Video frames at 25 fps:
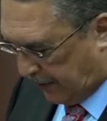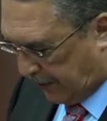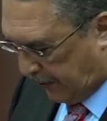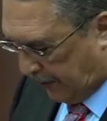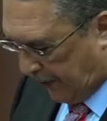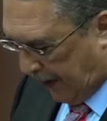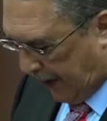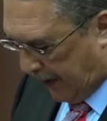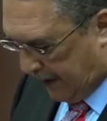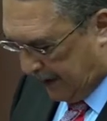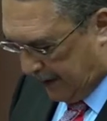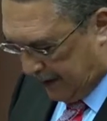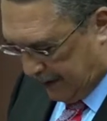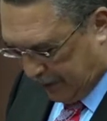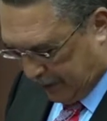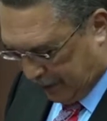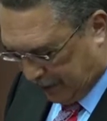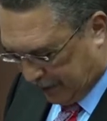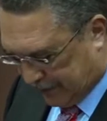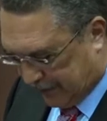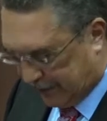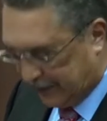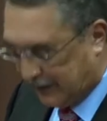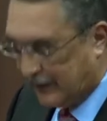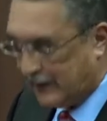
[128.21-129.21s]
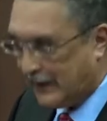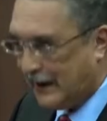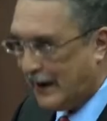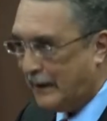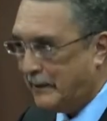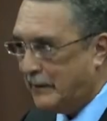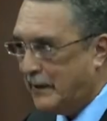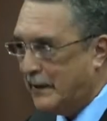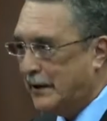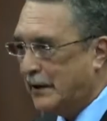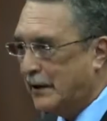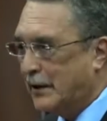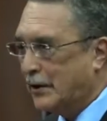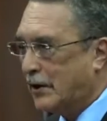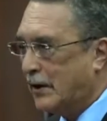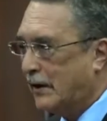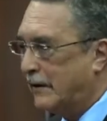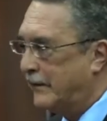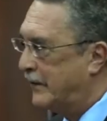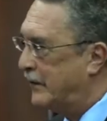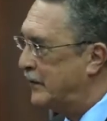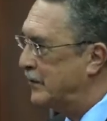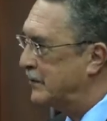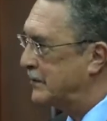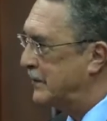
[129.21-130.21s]
rightly noted, and I'm a little
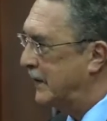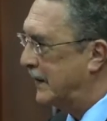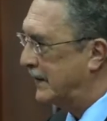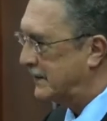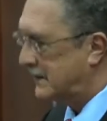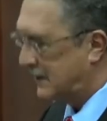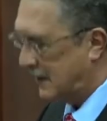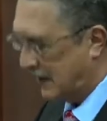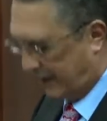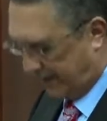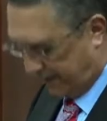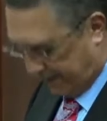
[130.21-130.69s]
confused myself,